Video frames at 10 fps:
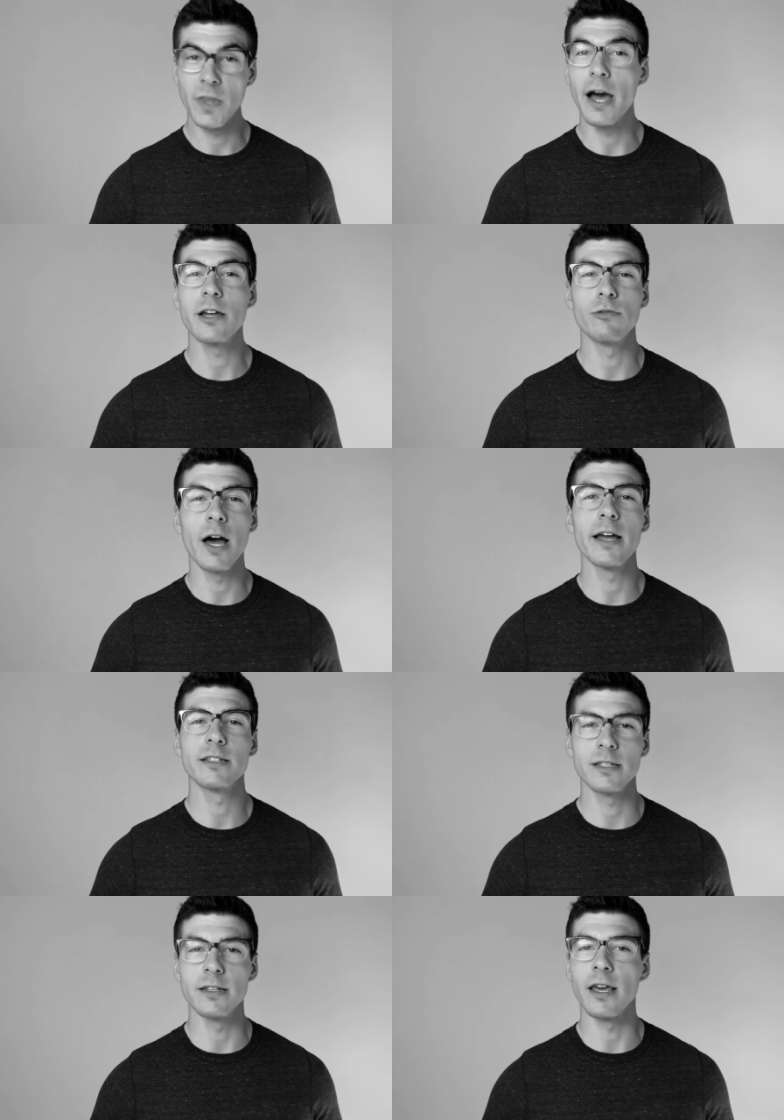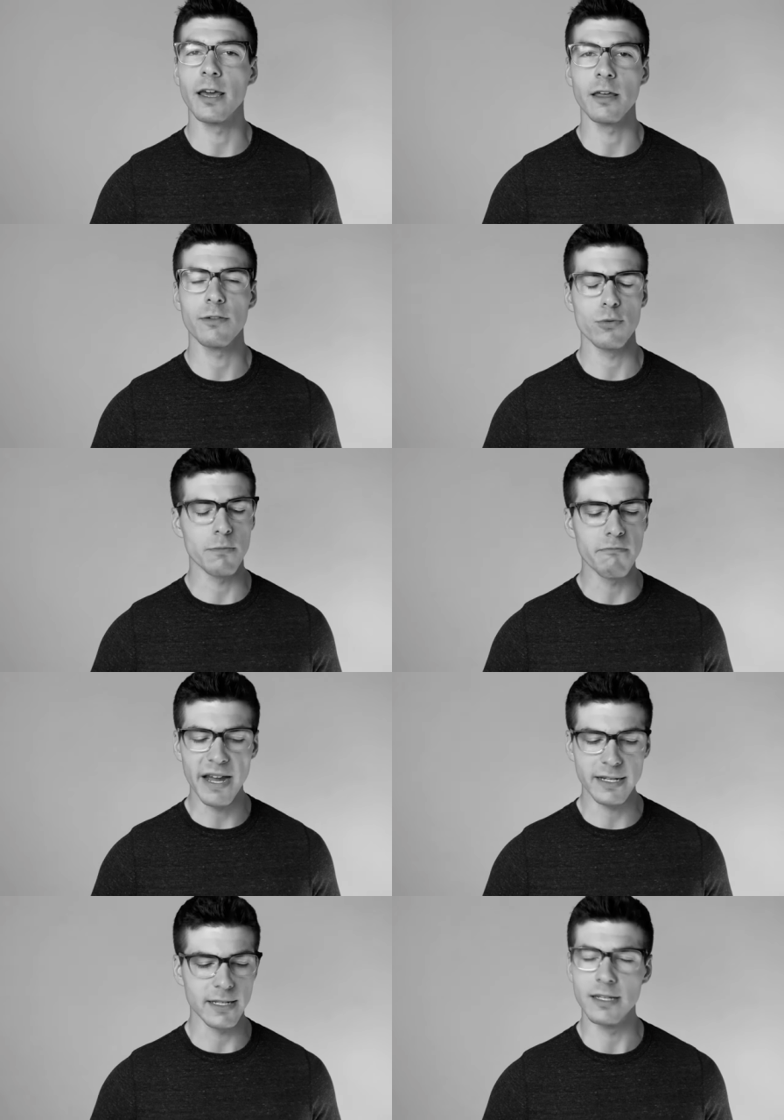I arise today through a
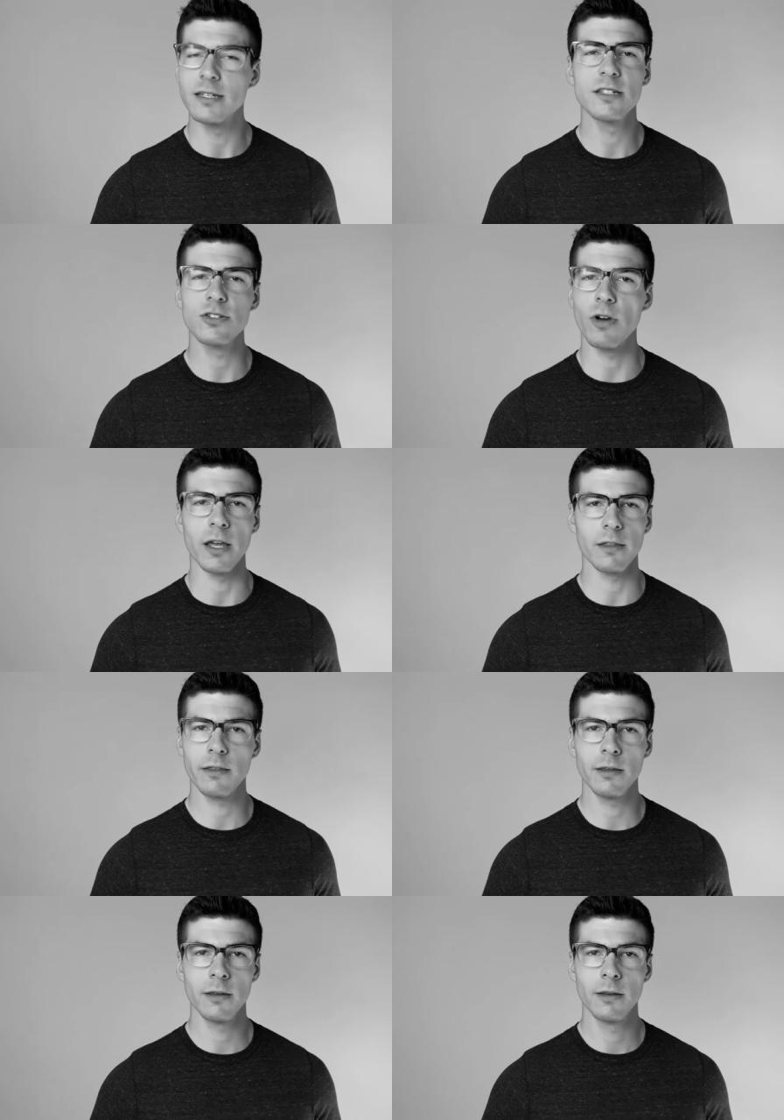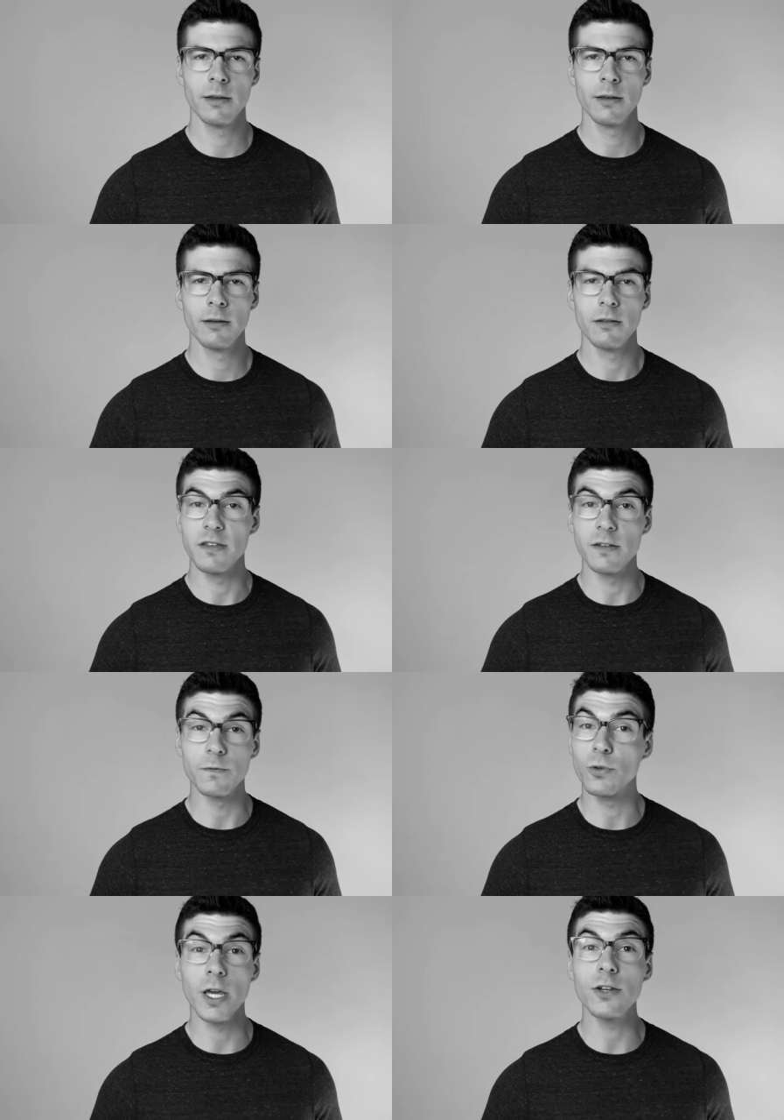mighty strength, the
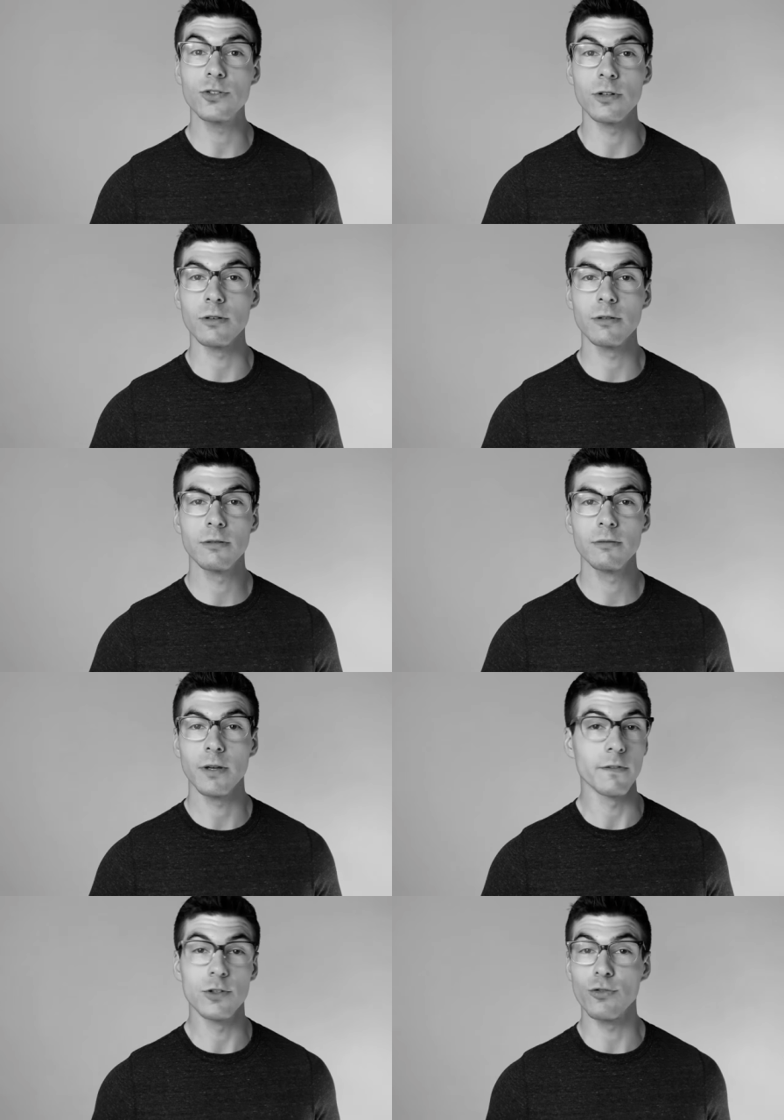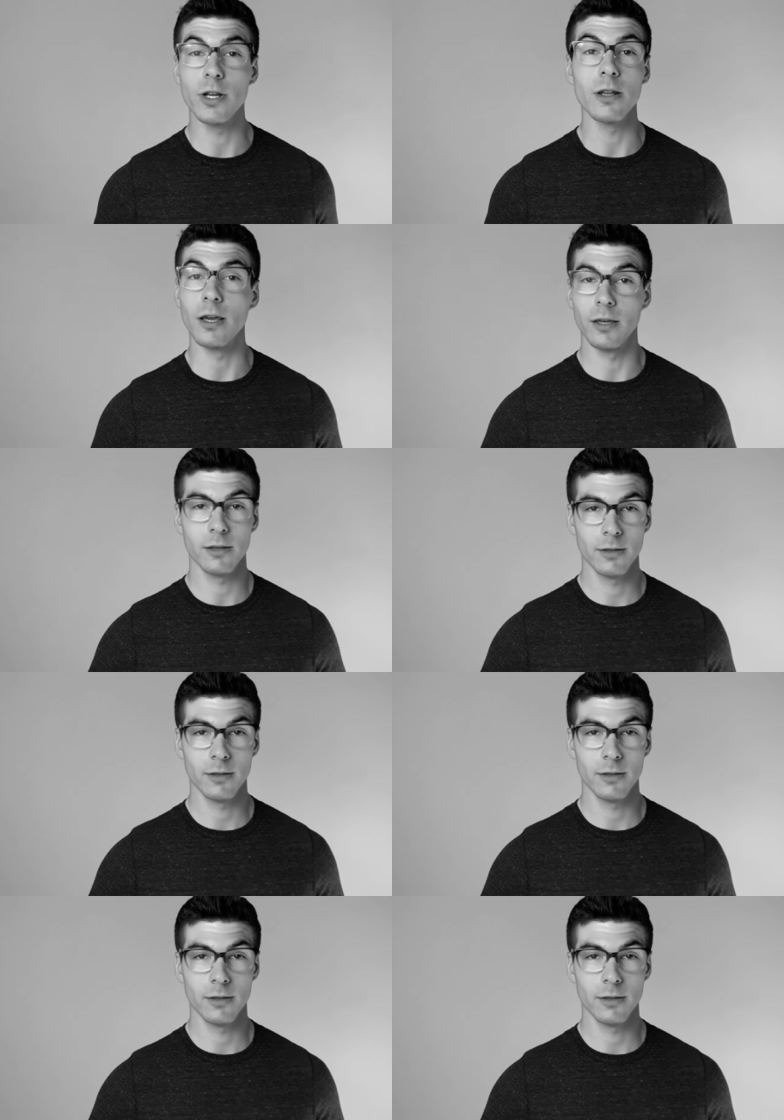invocation of the Trinity,